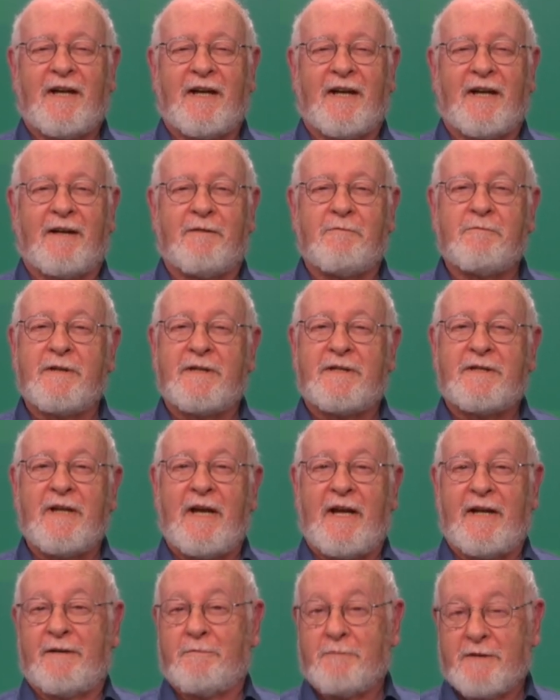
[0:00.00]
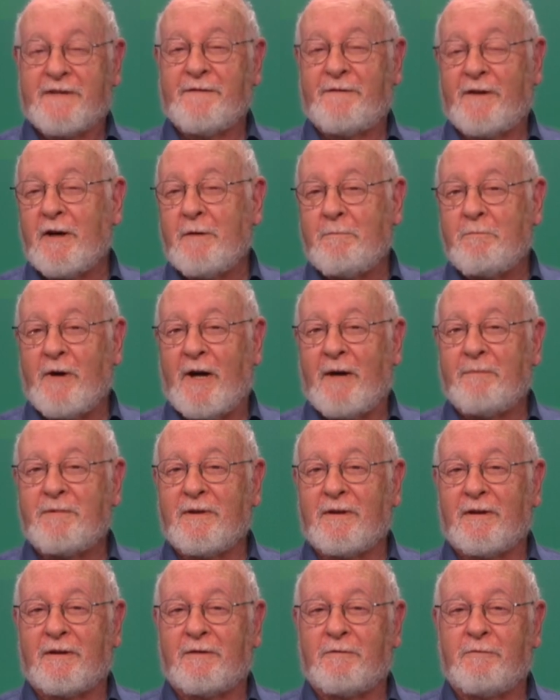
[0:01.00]
and it was a very
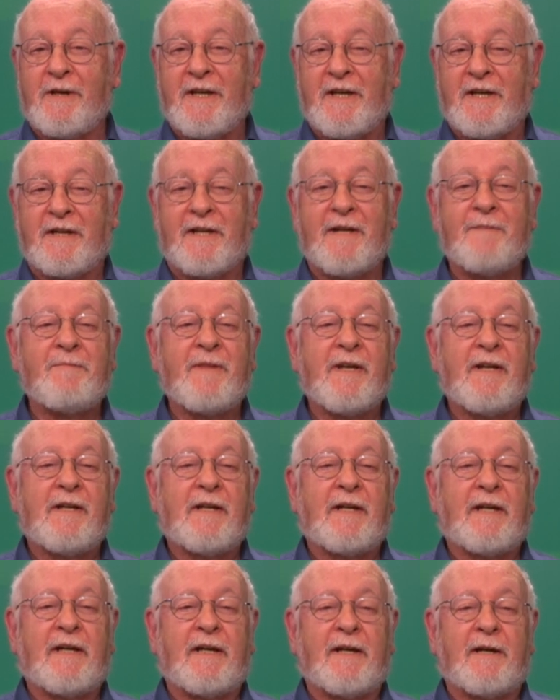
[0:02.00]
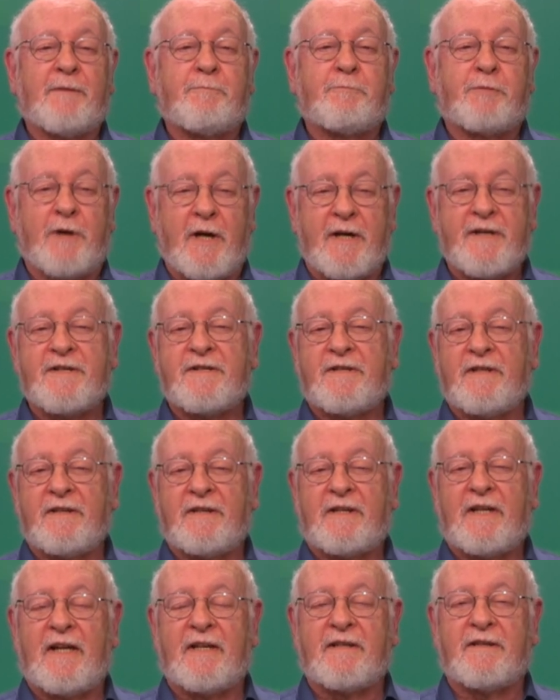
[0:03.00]
popular read,
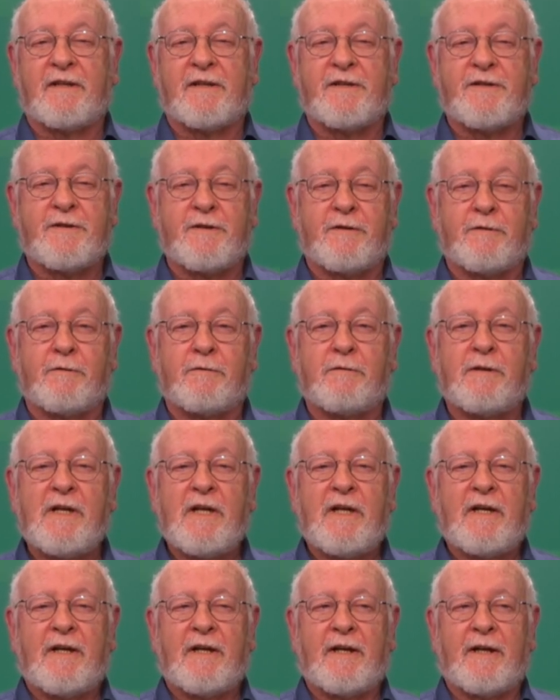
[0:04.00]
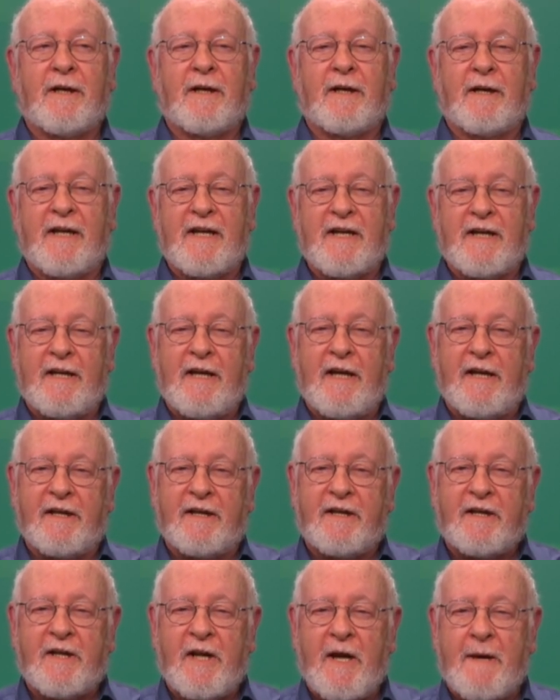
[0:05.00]
Protestant Catholic Jew,
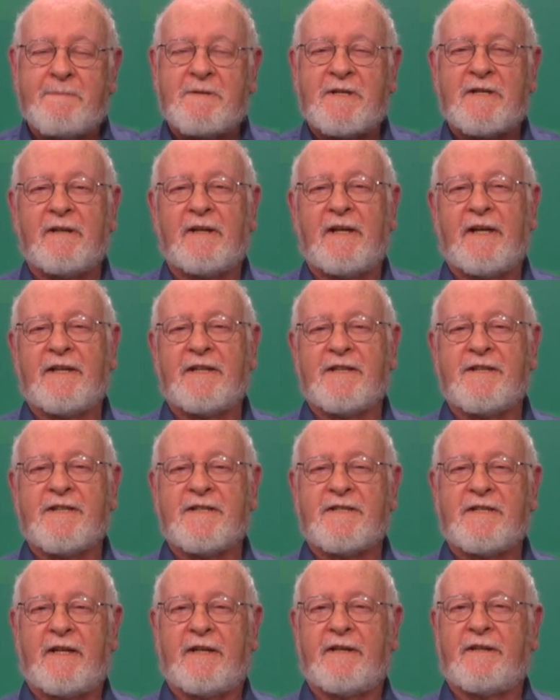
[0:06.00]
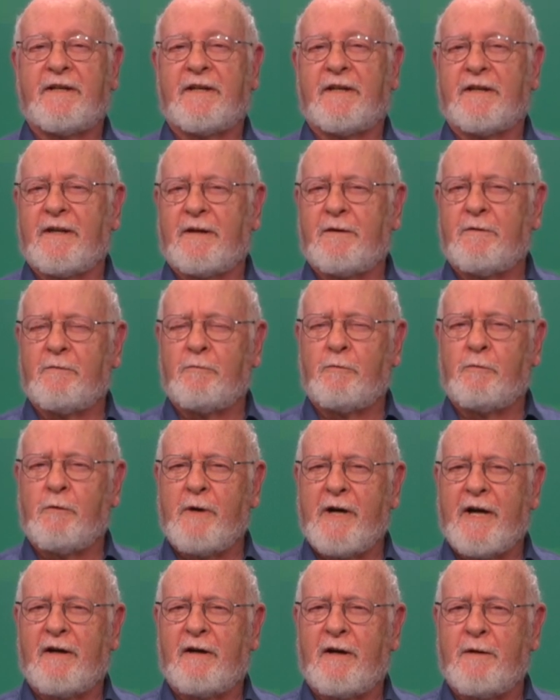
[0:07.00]
encapsulated this idea that
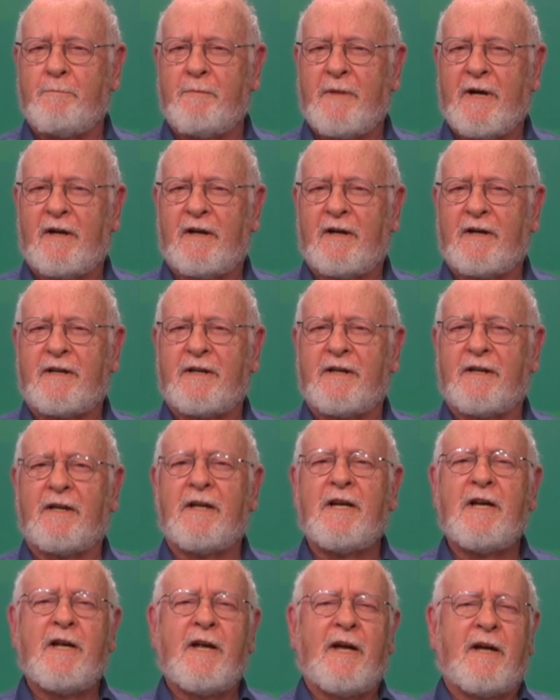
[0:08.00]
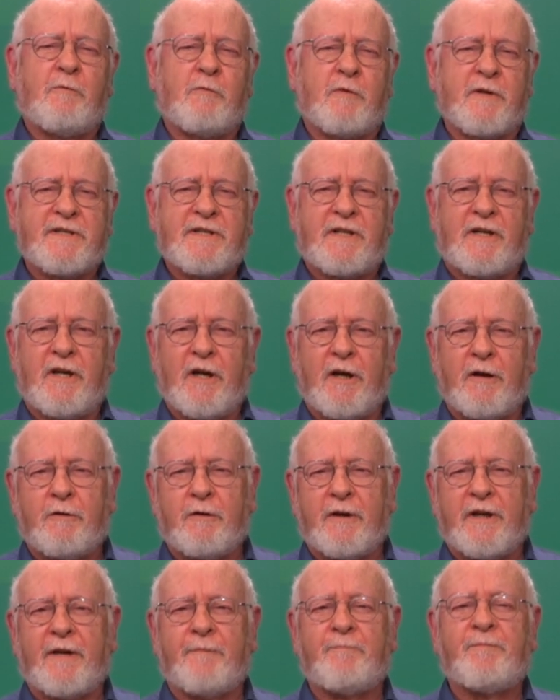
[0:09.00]
where America was
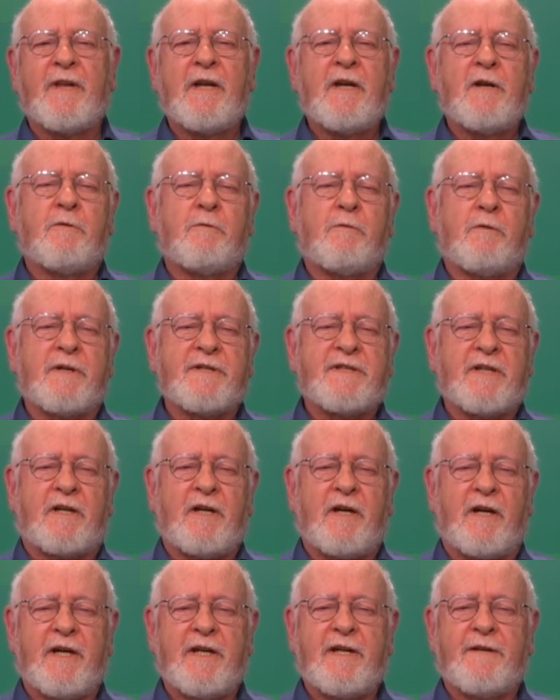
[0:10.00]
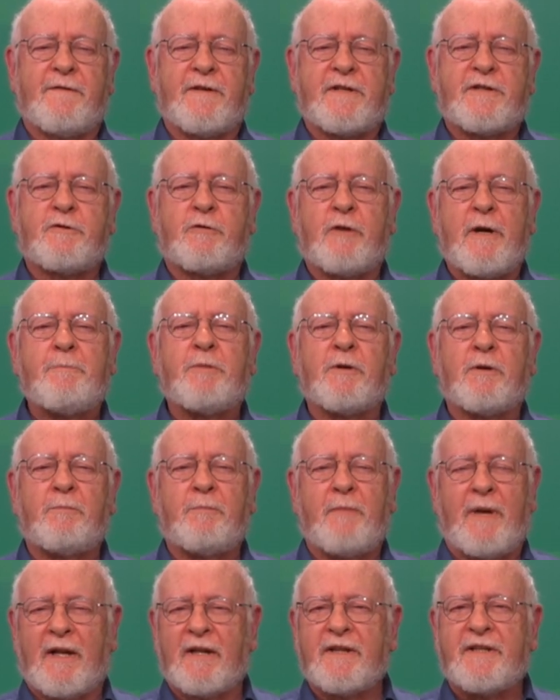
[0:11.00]
going was a kind of a triple
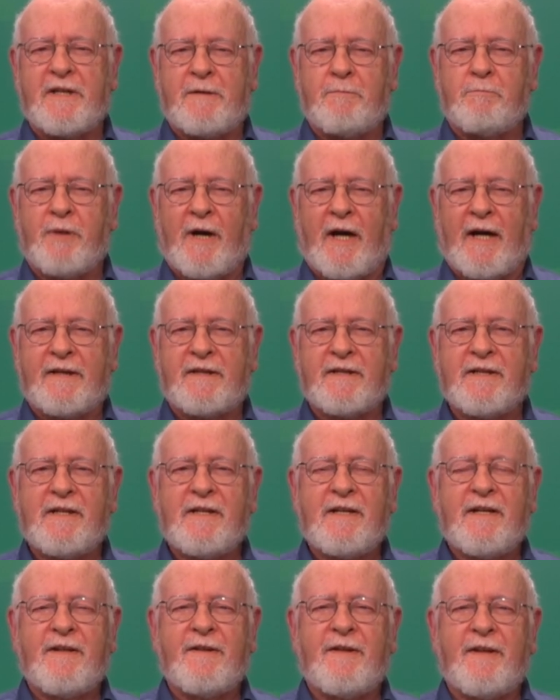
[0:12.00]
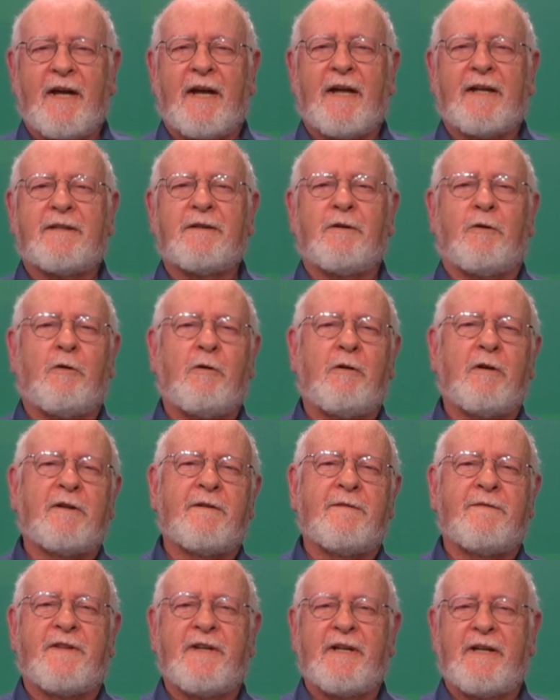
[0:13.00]
melting pot, that
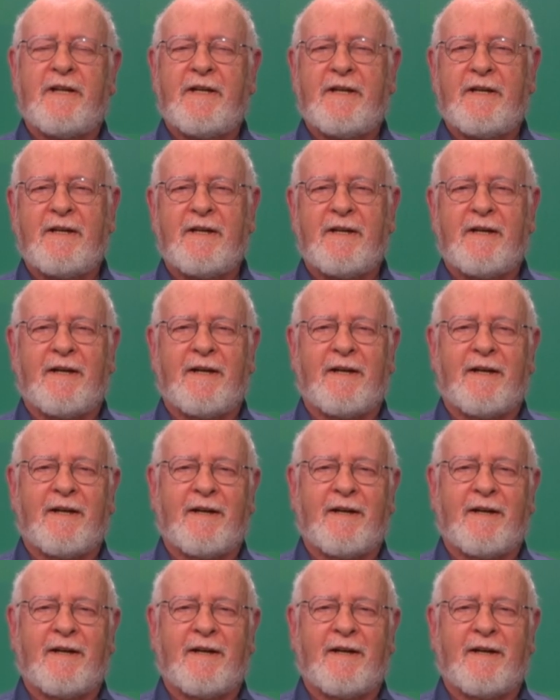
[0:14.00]
all of the